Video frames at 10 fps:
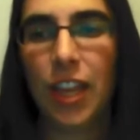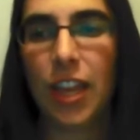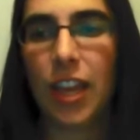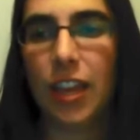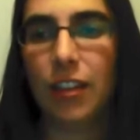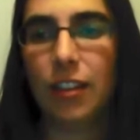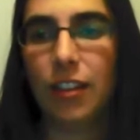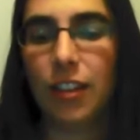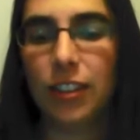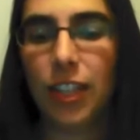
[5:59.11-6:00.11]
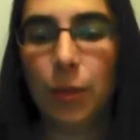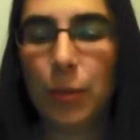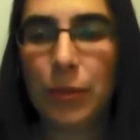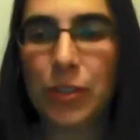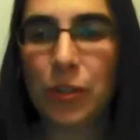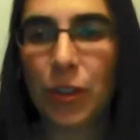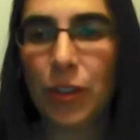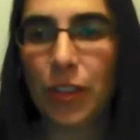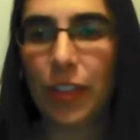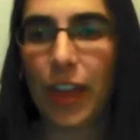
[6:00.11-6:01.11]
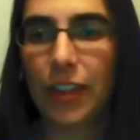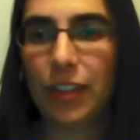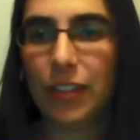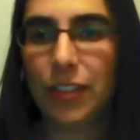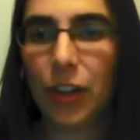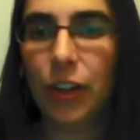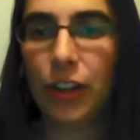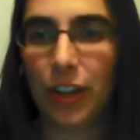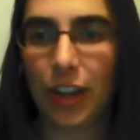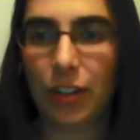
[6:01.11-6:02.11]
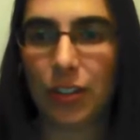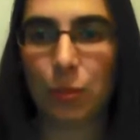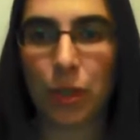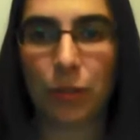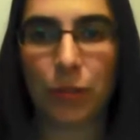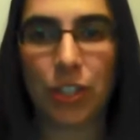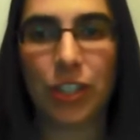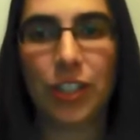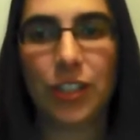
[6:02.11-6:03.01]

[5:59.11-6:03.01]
and a lot of people don't know that started in Harrisonburg, Virginia.